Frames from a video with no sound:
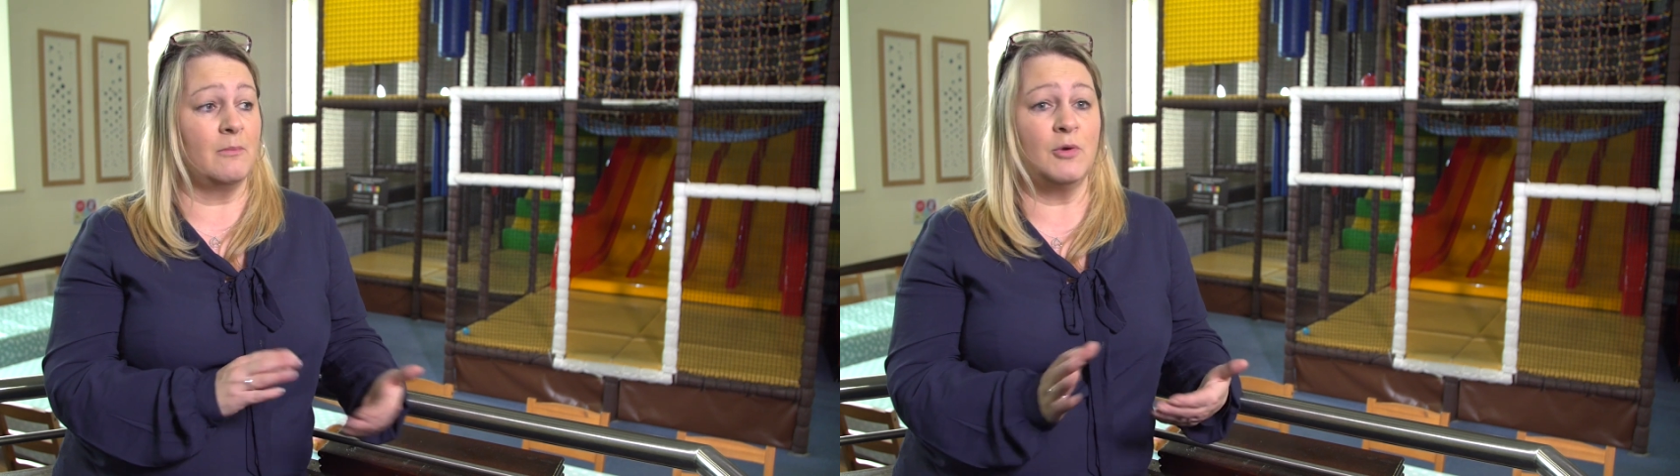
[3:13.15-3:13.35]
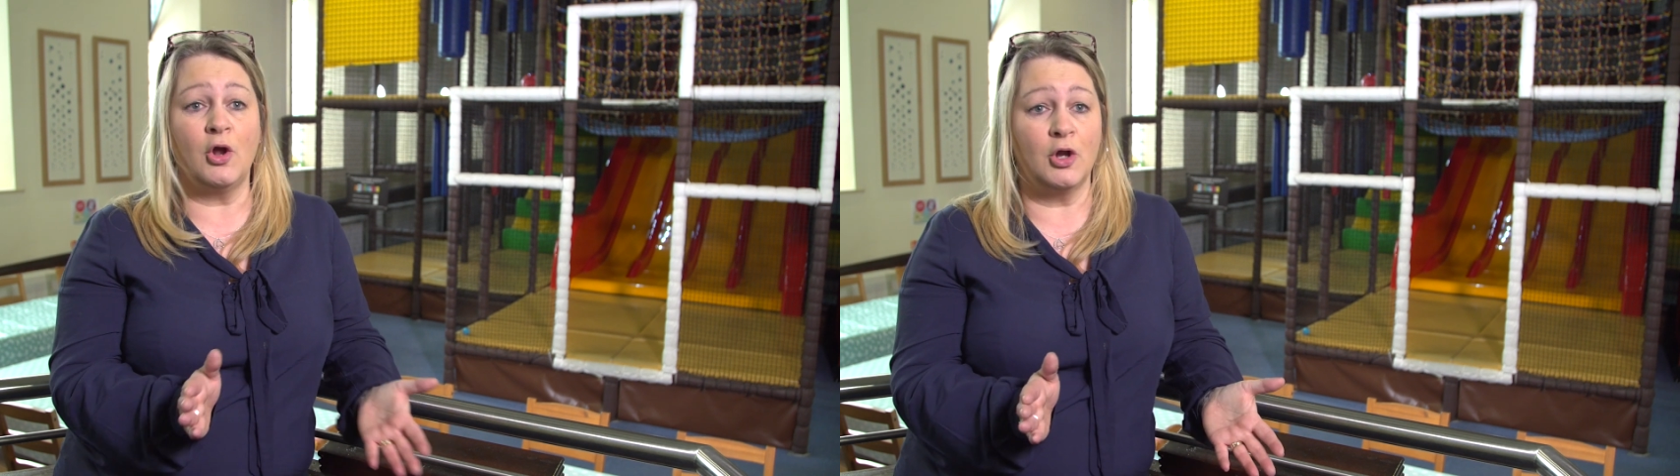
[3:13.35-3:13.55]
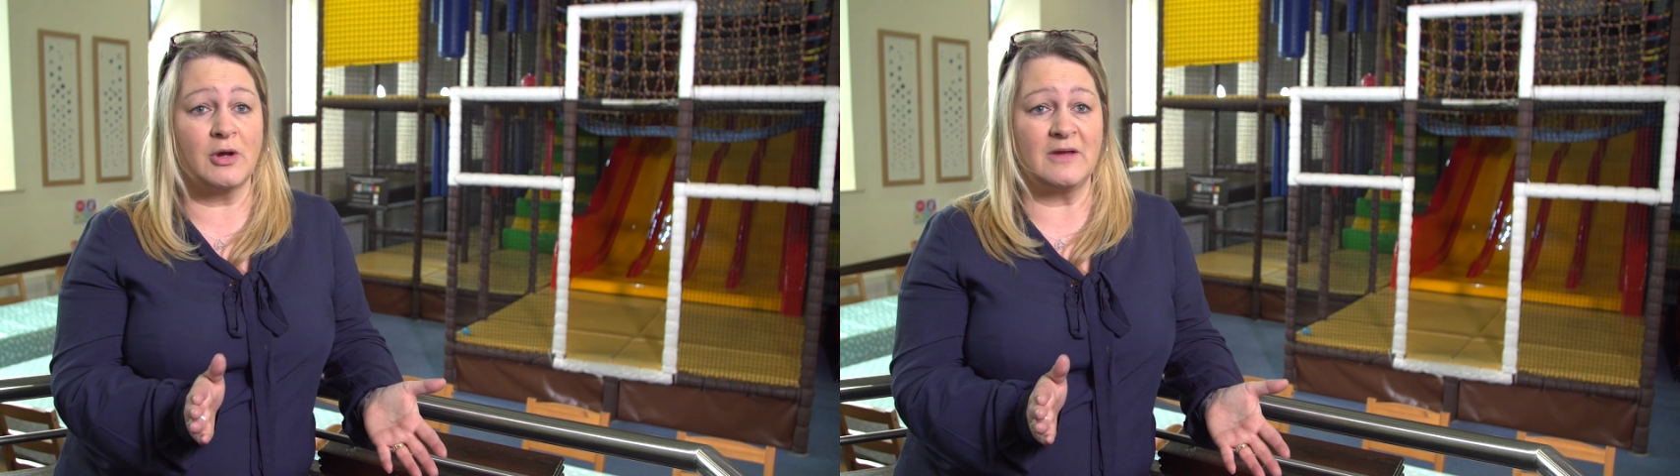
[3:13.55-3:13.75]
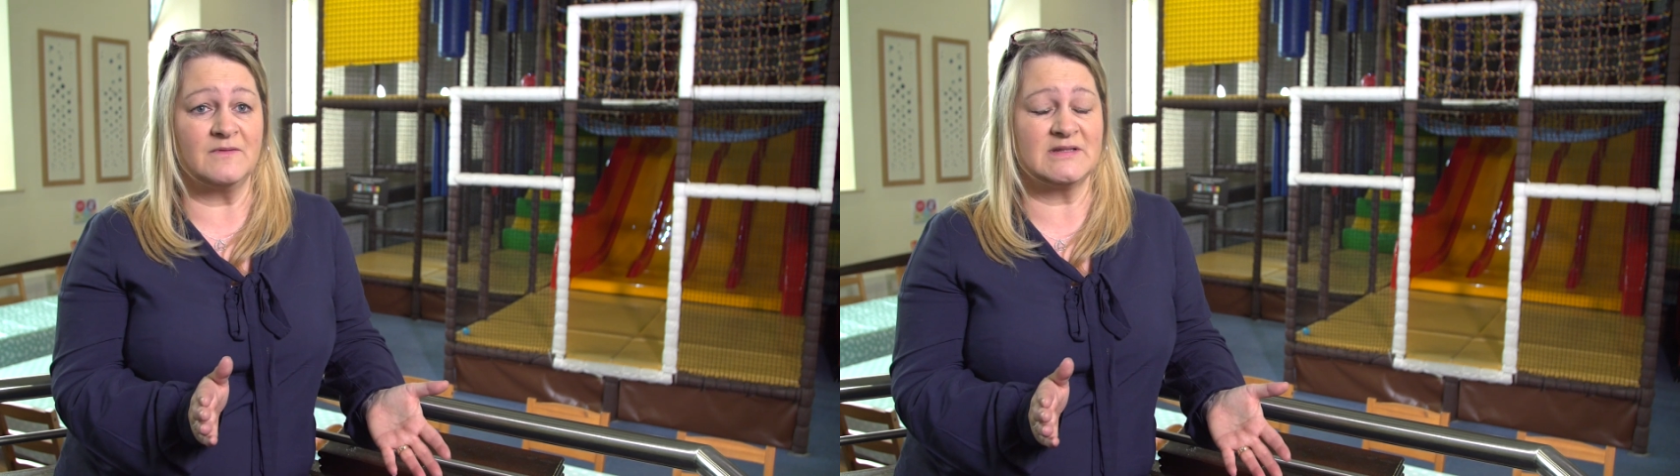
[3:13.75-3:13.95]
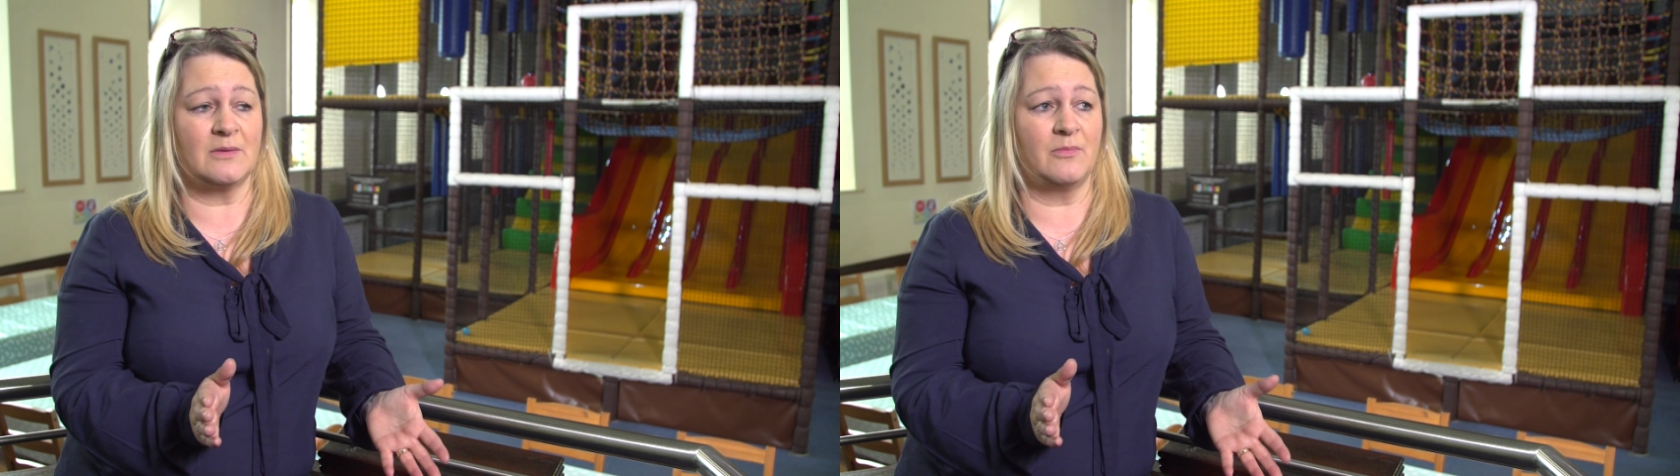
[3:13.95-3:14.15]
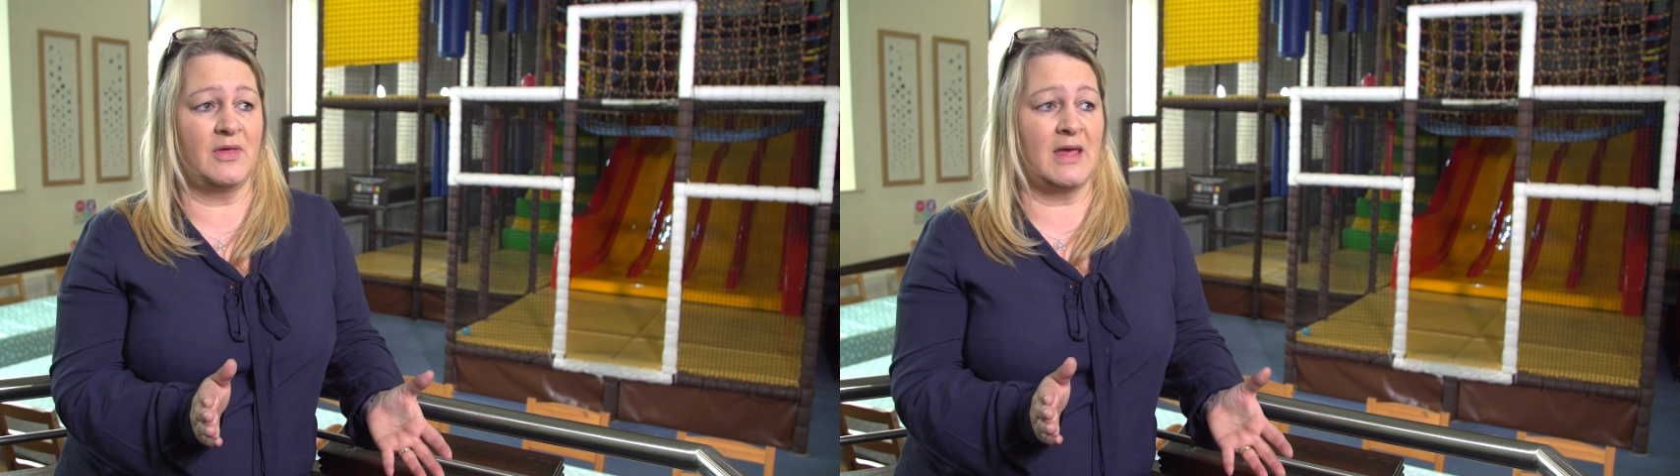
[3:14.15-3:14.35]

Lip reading: I'm not looking for something